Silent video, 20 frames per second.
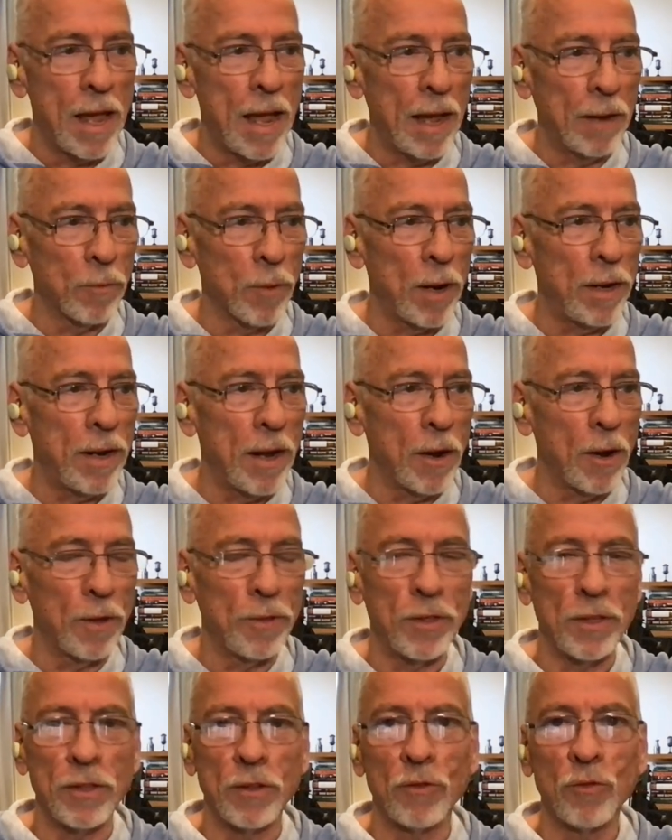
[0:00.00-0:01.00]
And right now I
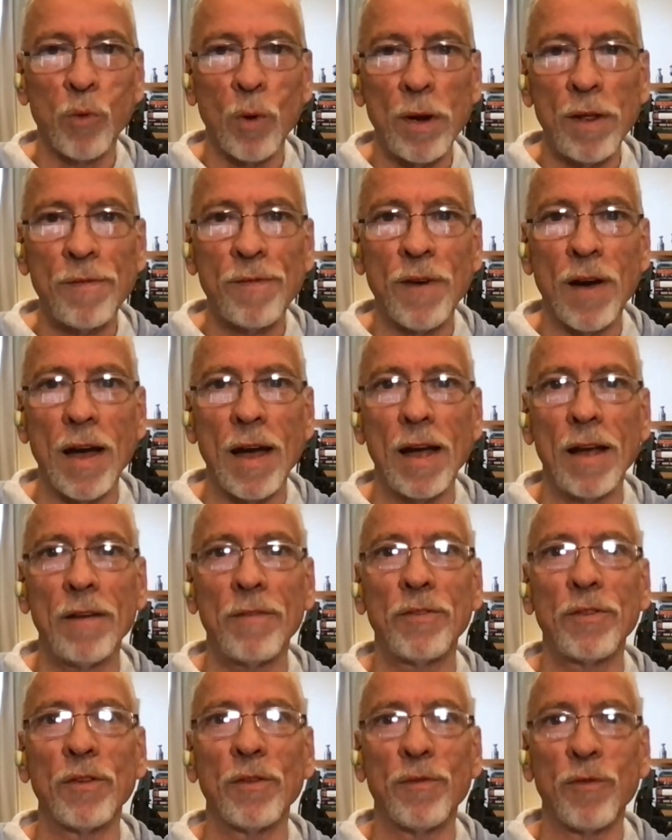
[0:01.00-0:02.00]
think the
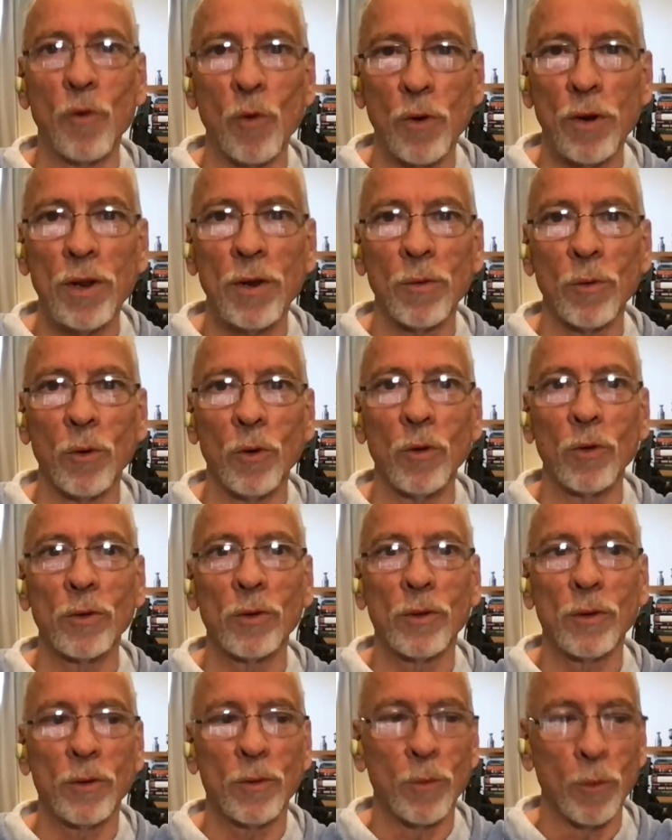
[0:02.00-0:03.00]
twenty-five to
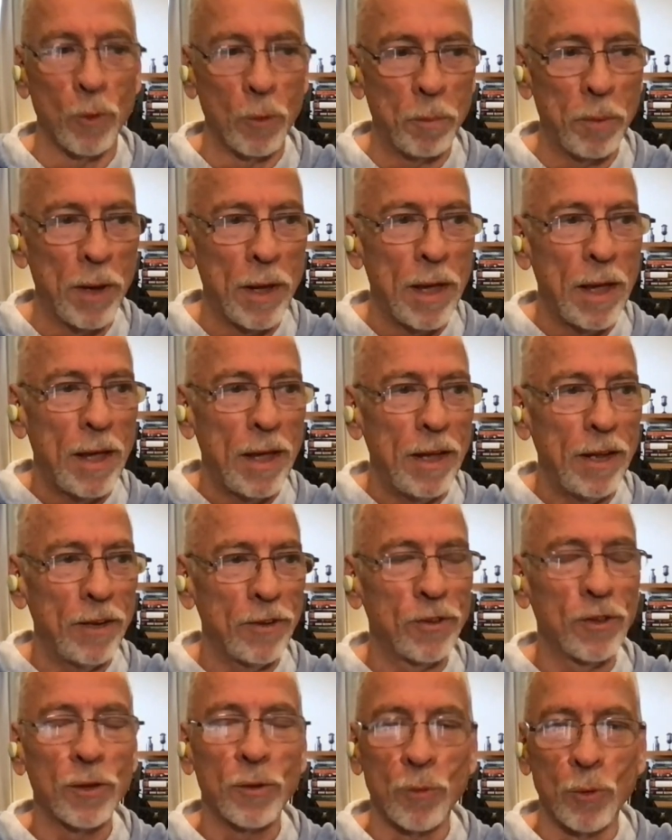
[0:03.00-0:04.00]
forty-year-old group
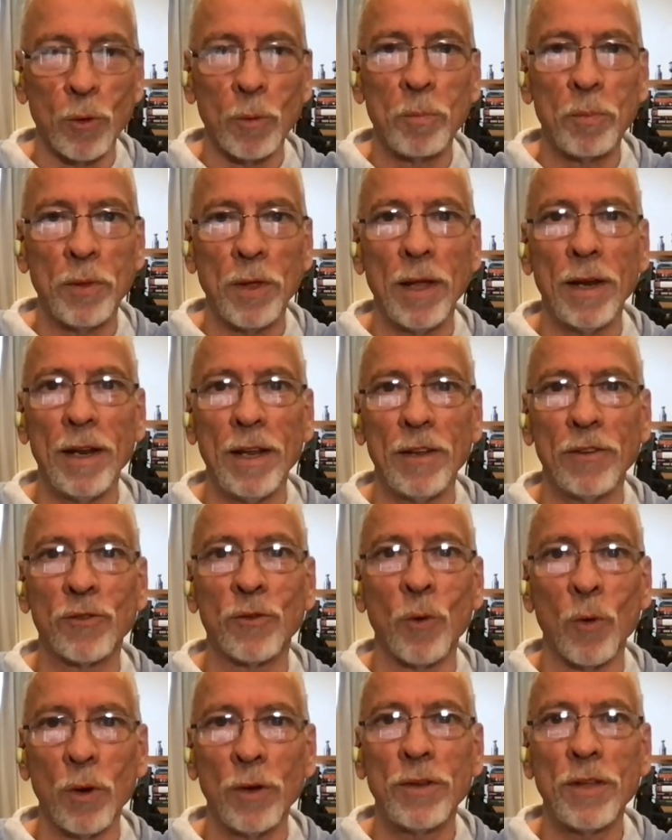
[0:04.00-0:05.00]
is the group that is
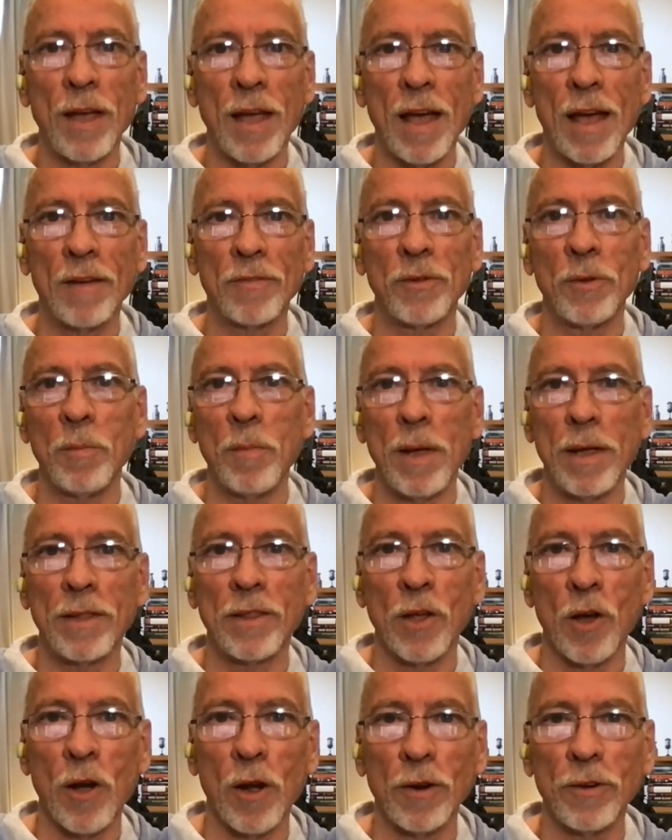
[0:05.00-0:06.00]
going to have to
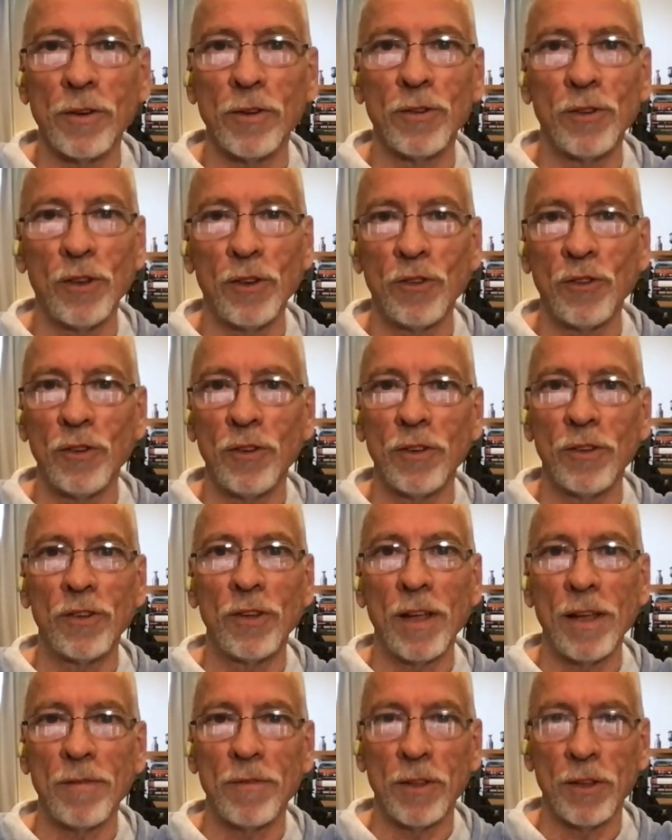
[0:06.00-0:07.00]
make the hard decision to
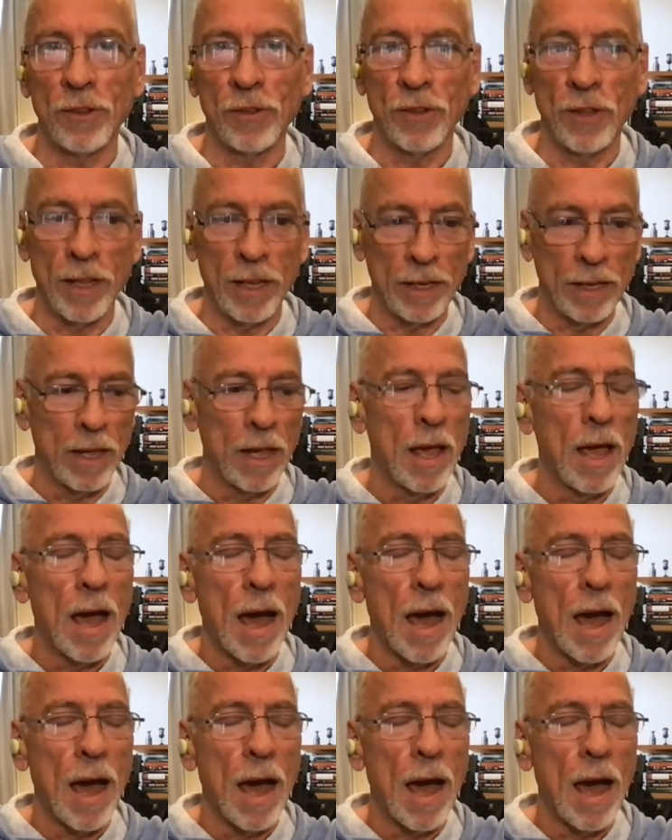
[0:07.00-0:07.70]
save this thing.